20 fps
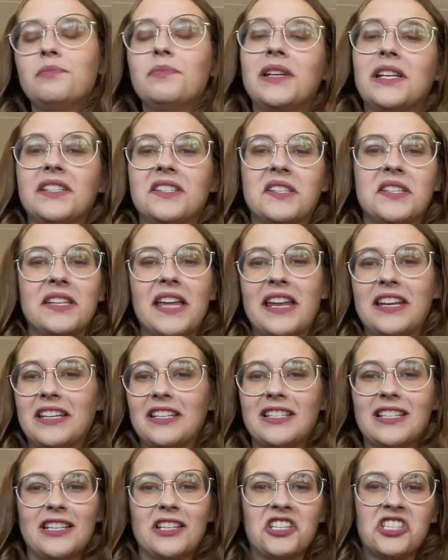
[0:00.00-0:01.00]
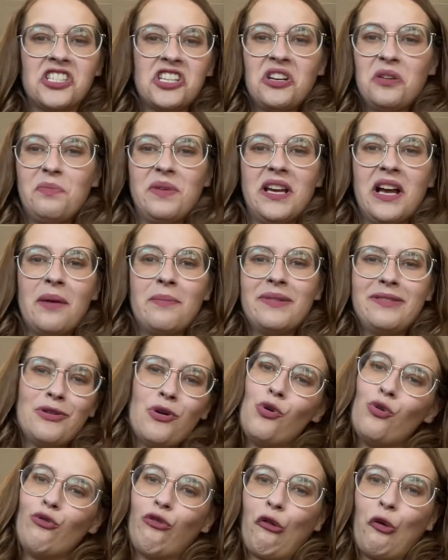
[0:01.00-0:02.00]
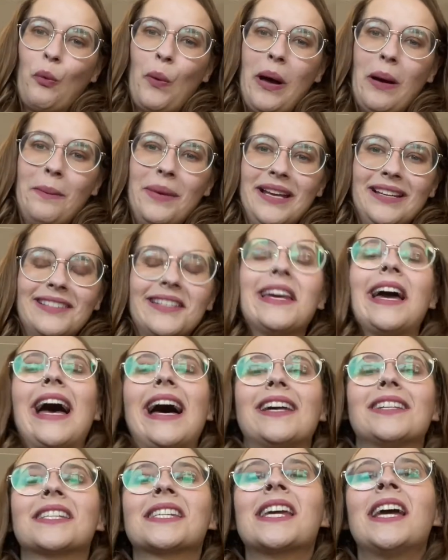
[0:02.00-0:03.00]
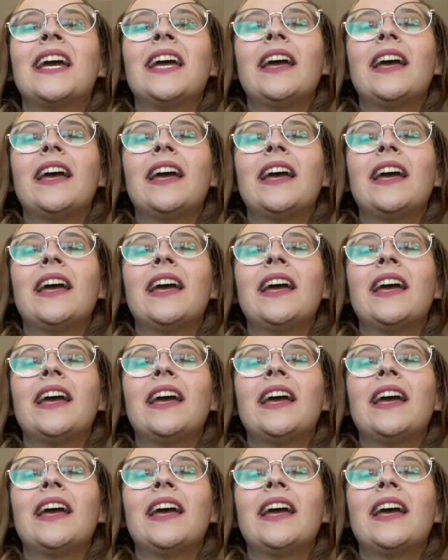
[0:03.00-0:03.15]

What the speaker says: because then it's just going to become an overwhelming task,